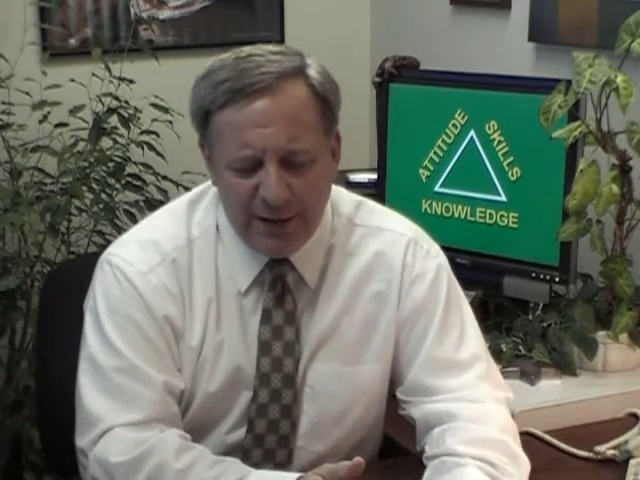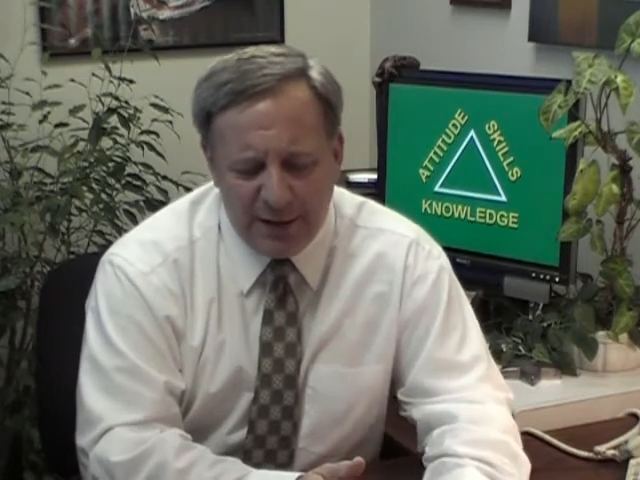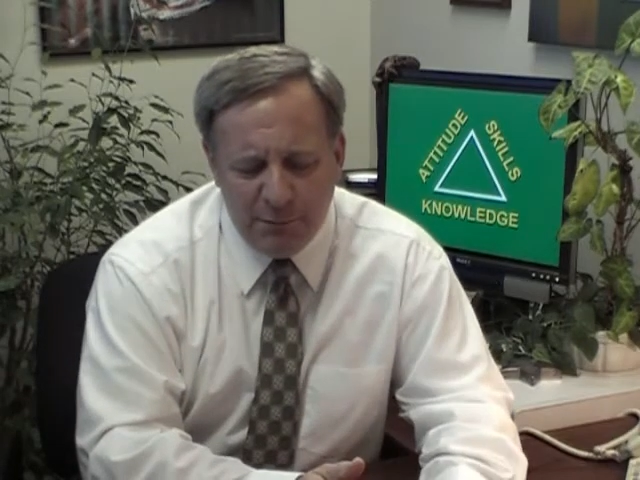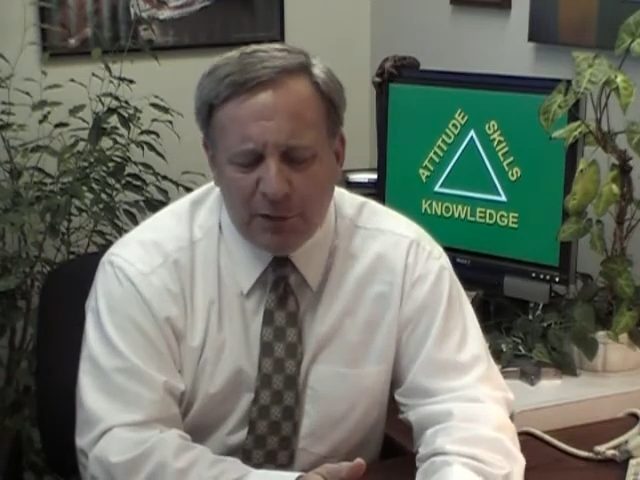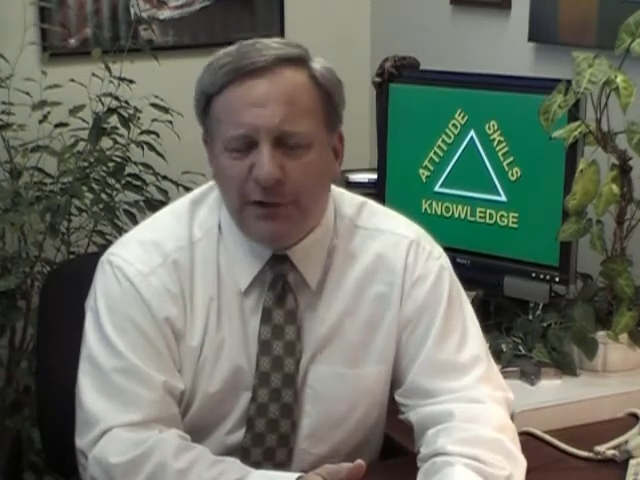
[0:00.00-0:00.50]

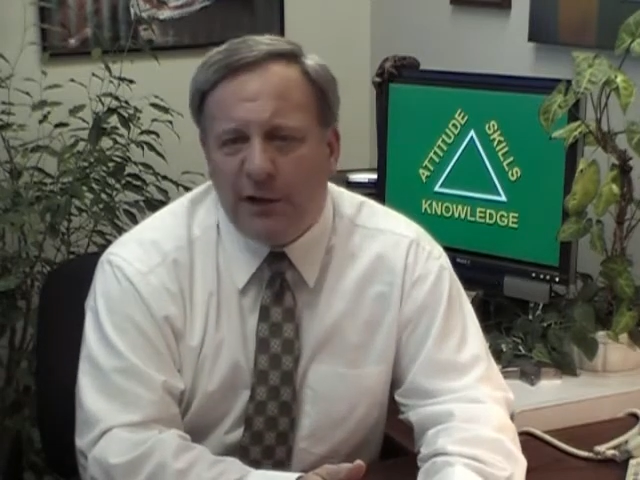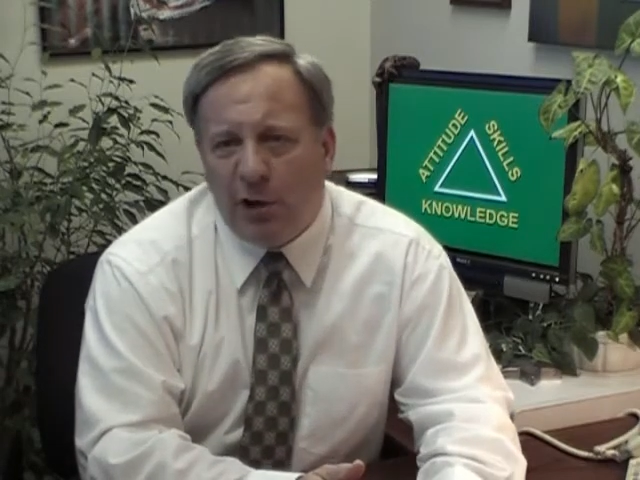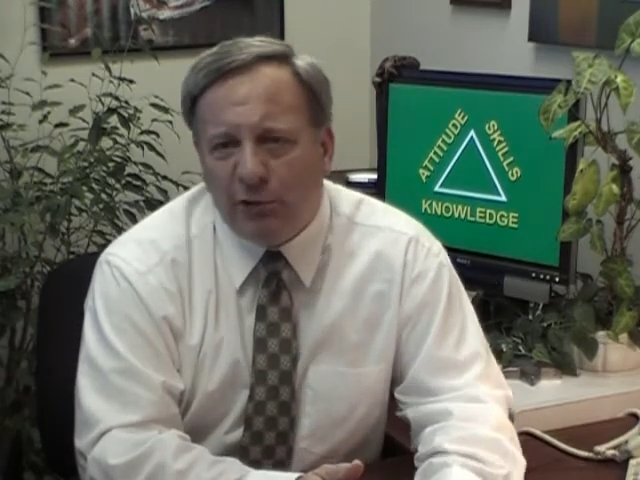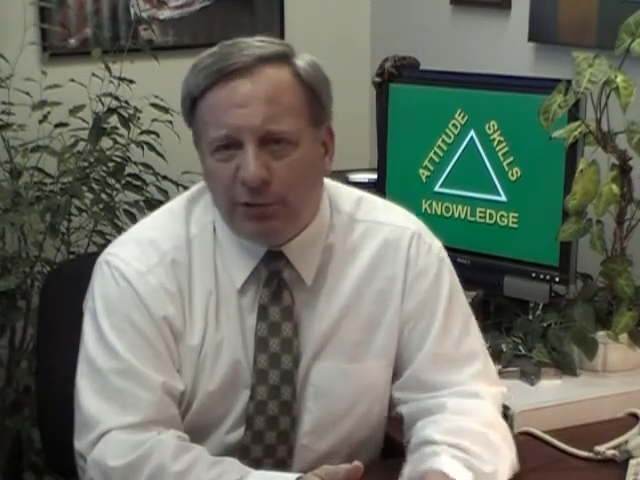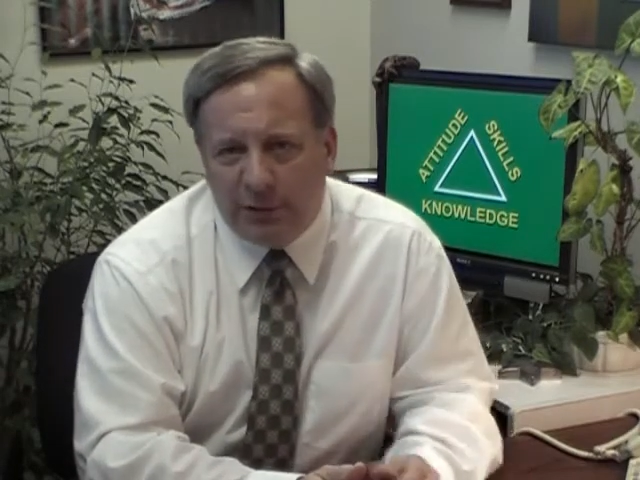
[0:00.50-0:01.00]

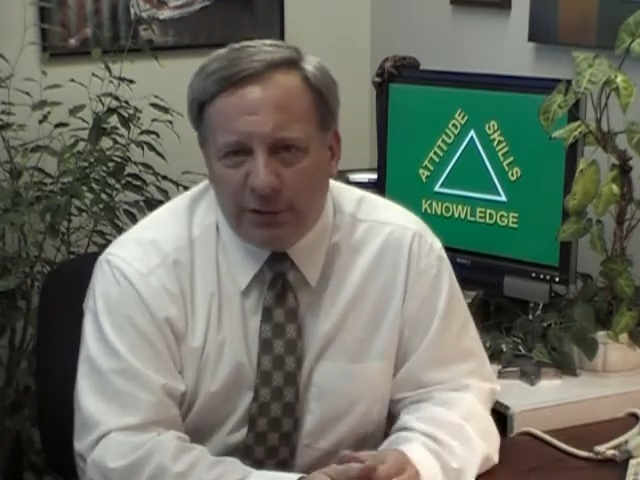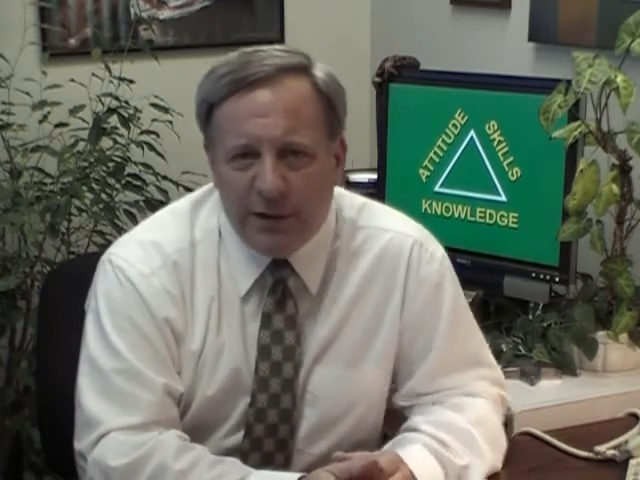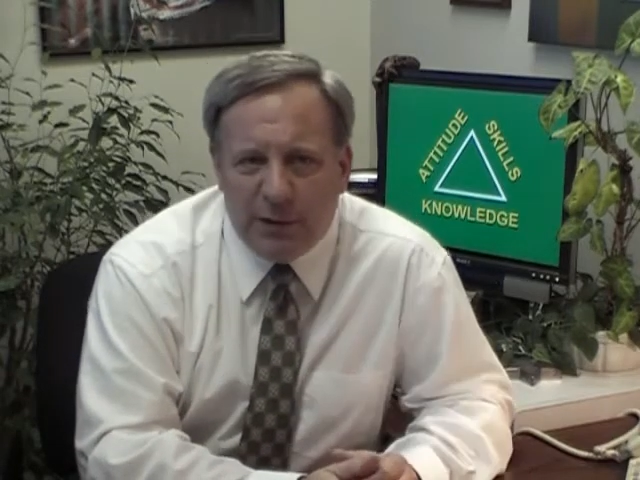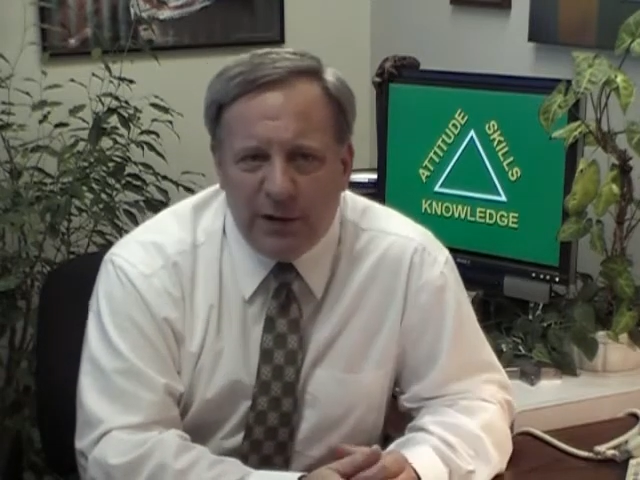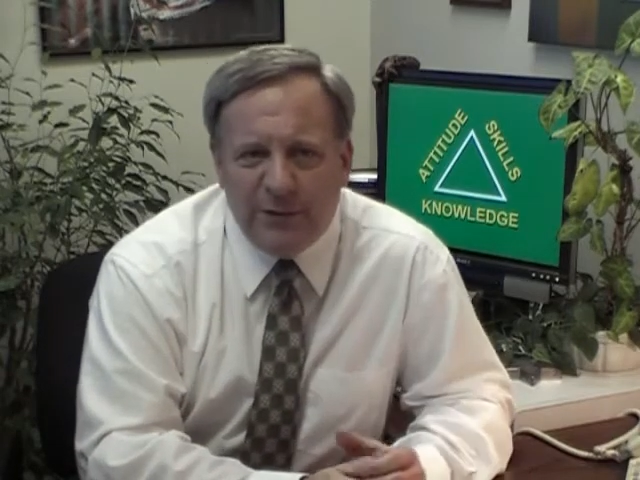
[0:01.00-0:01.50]
multicultural
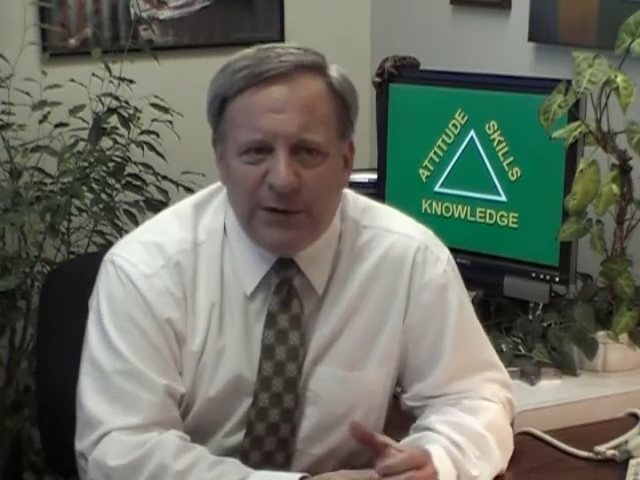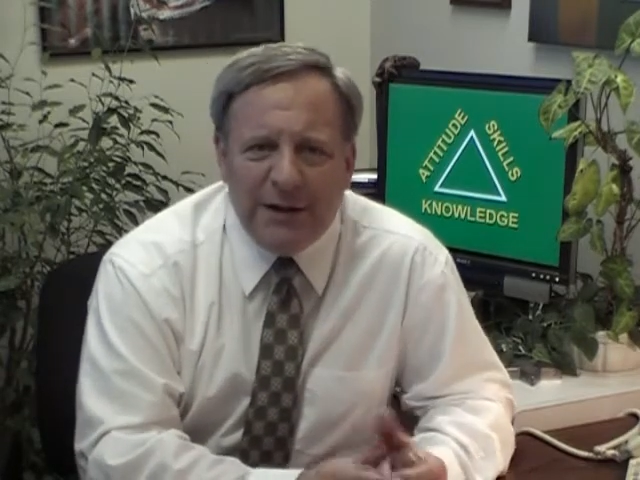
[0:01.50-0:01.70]
or even